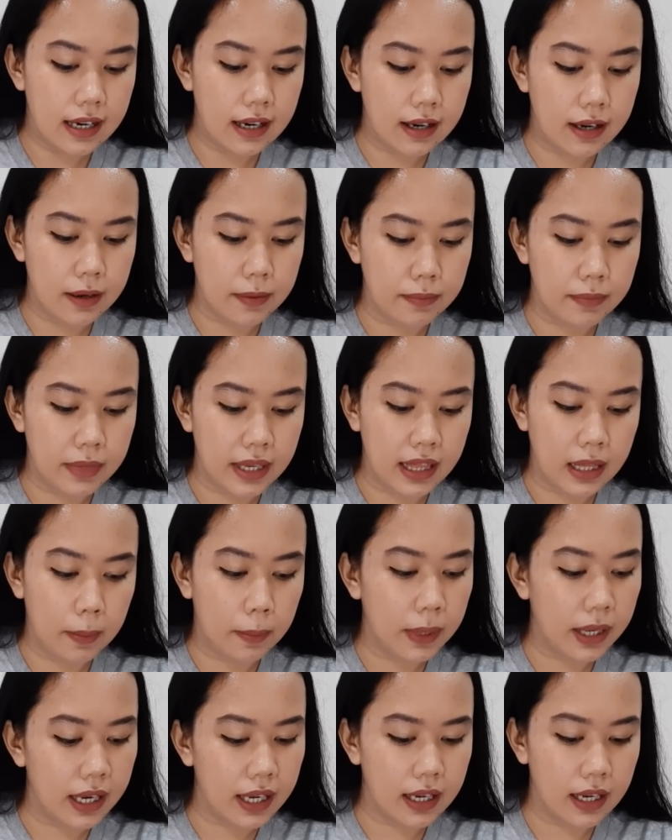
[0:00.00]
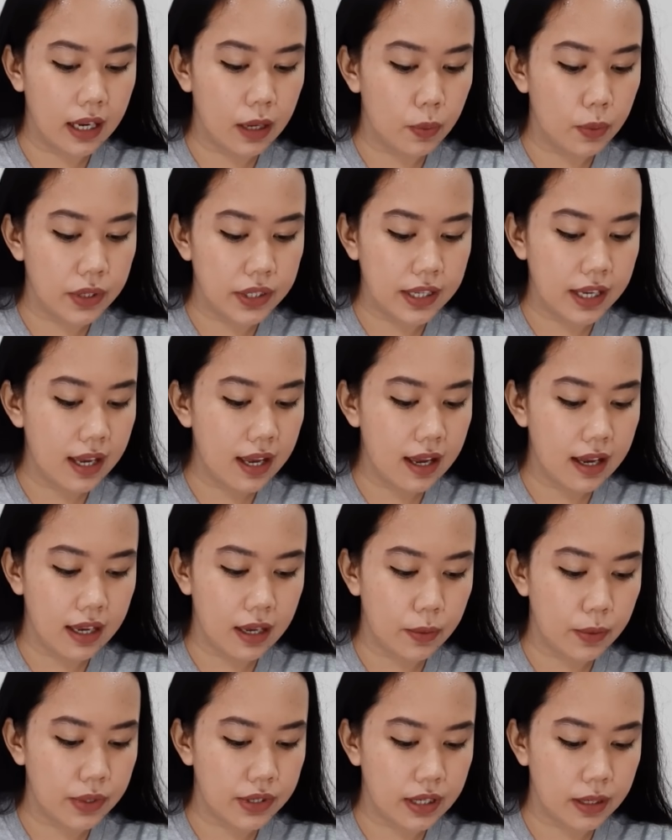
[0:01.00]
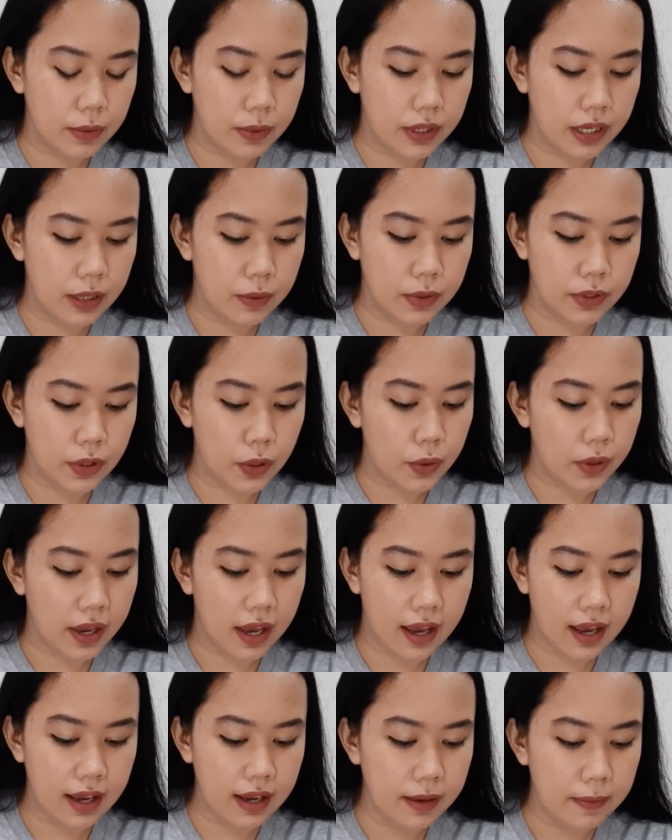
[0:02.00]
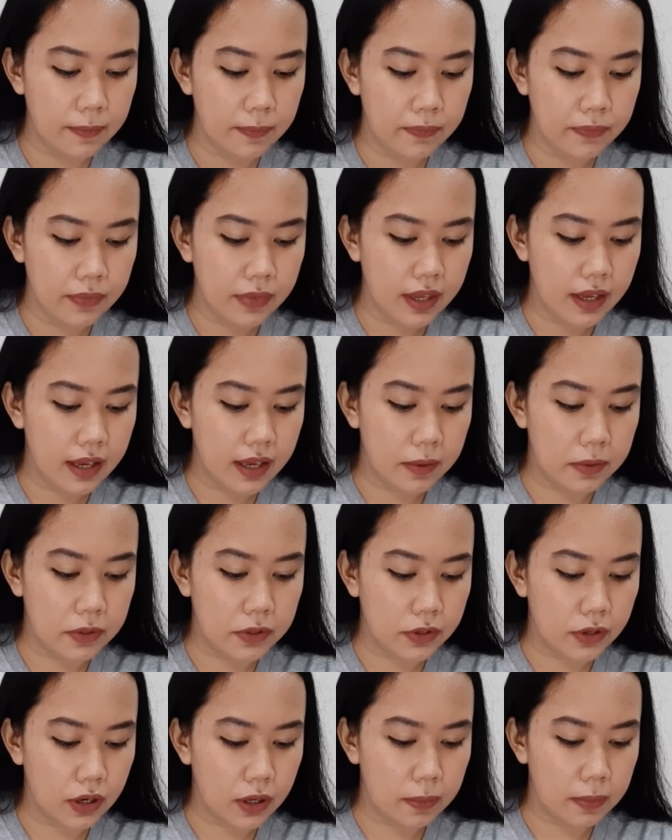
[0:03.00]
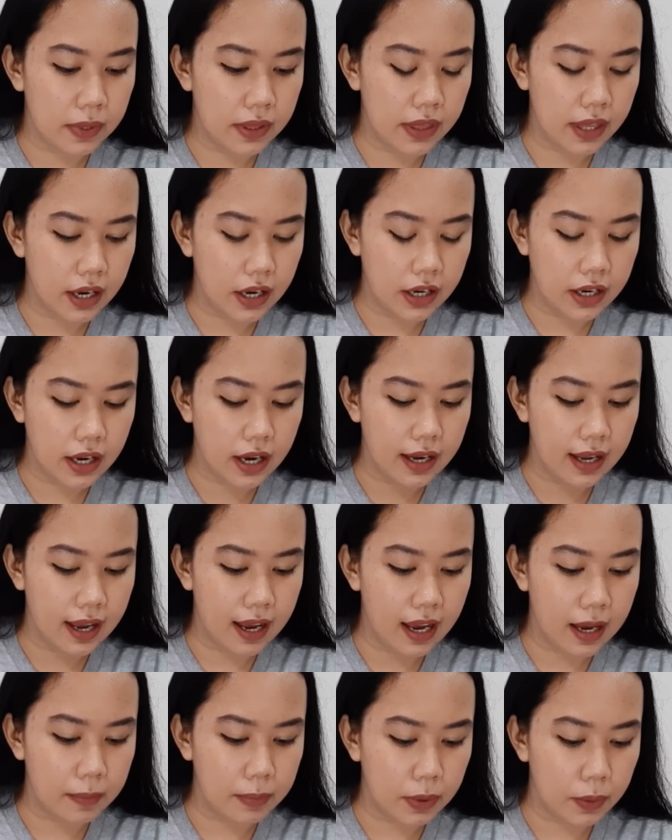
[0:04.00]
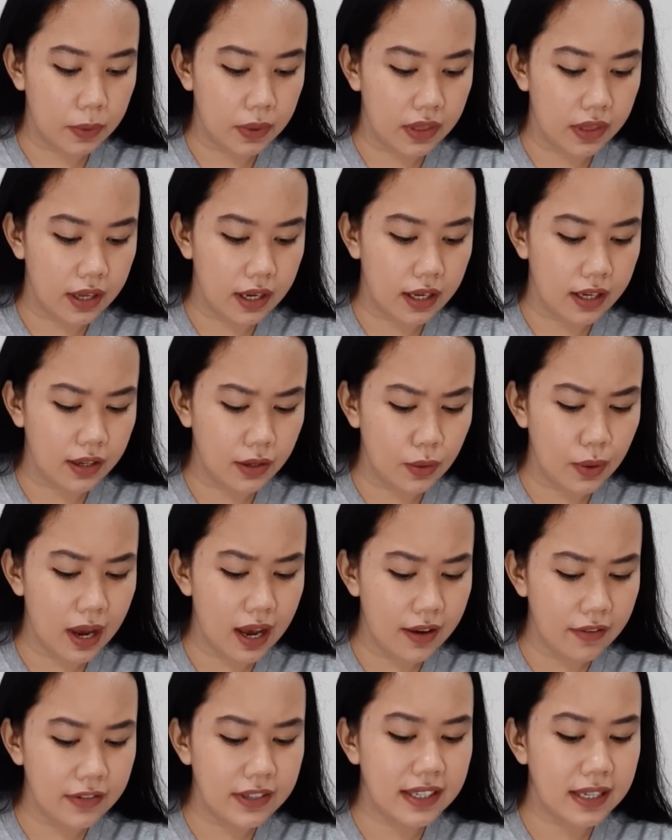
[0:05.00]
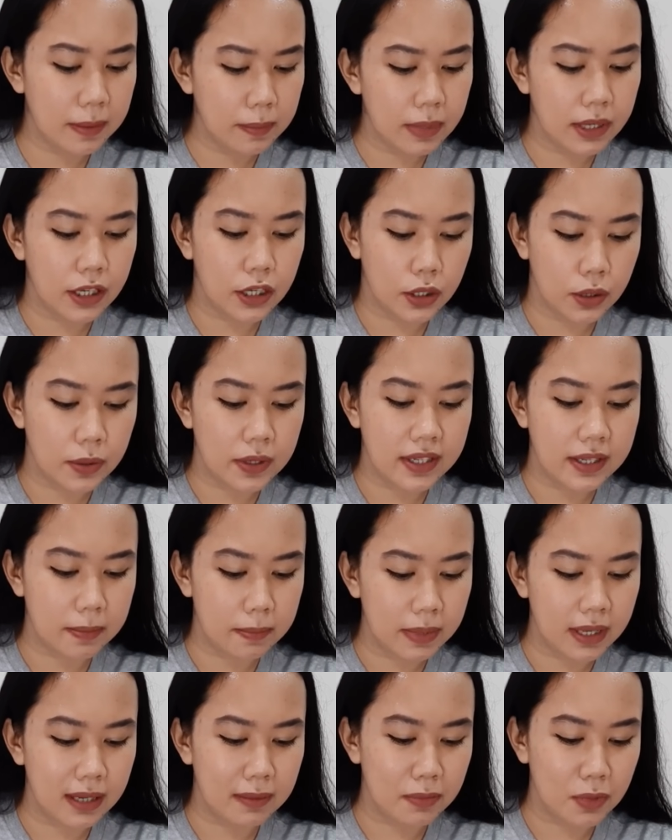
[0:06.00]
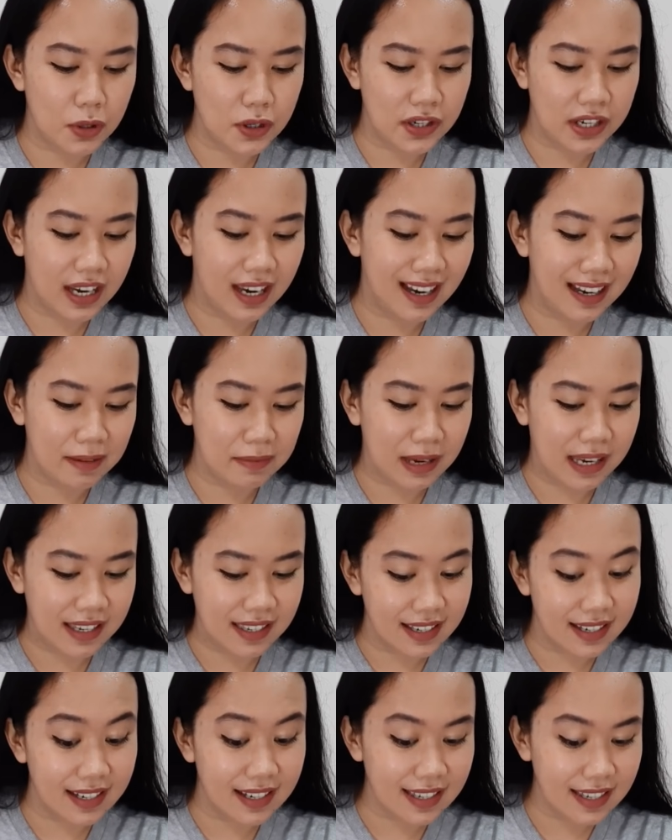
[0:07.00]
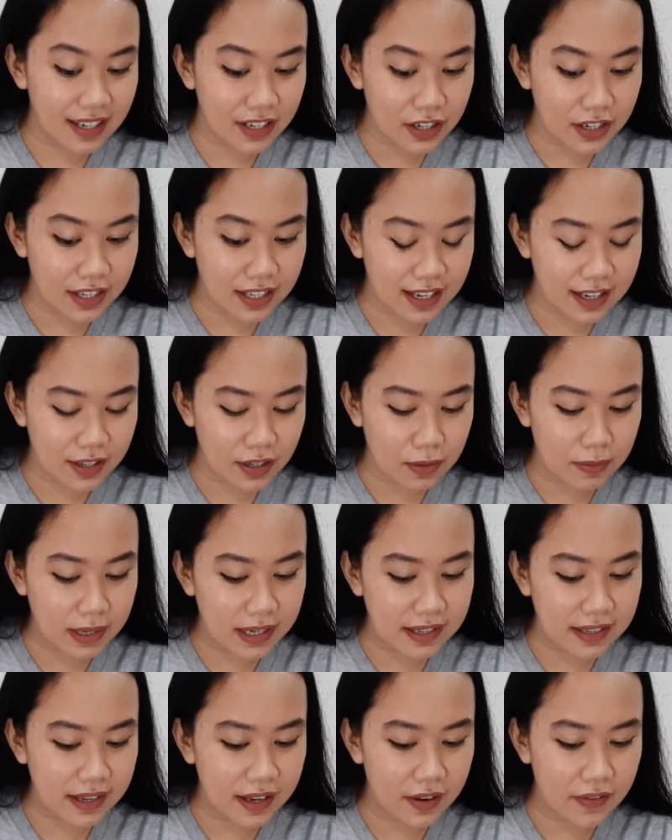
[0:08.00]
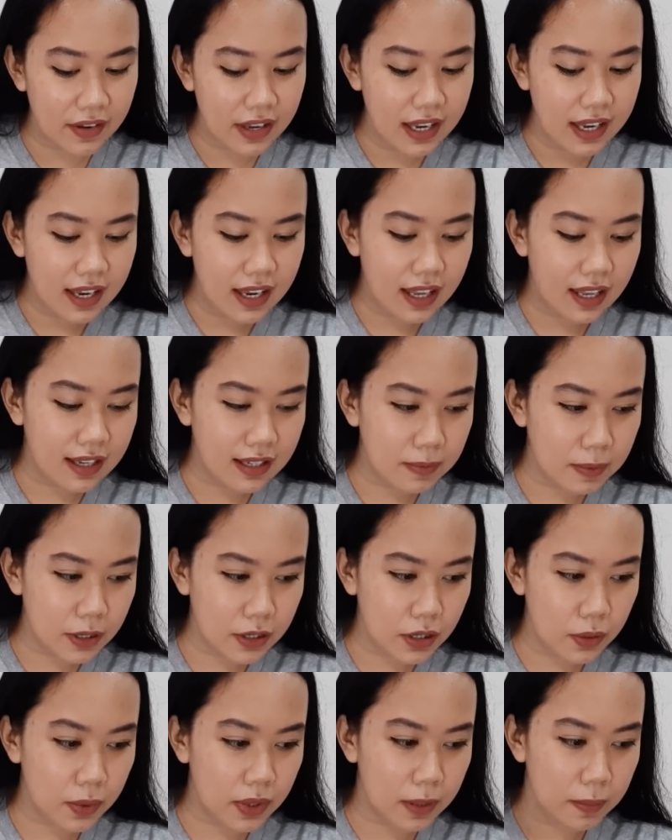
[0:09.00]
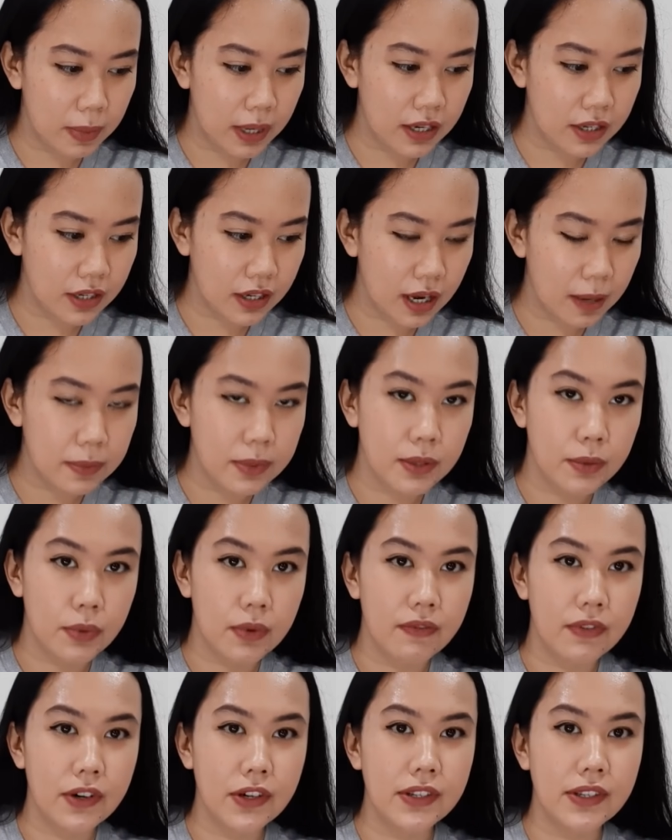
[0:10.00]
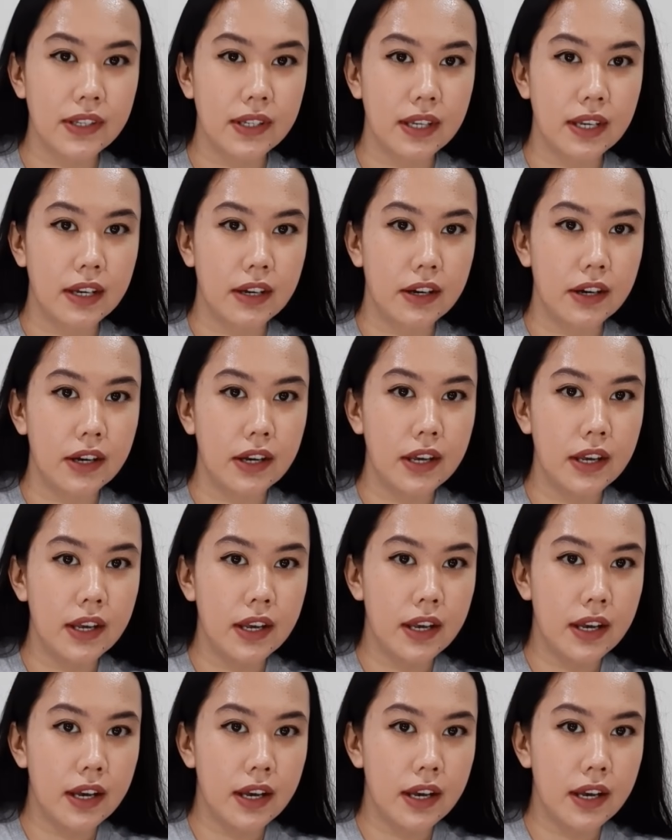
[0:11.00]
In the beginning, it was okay. It was good, but they're not happy with it. You have somebody who is a bit emotionally high maintenance, I should say so myself, especially with the Page of Cups in reverse in here.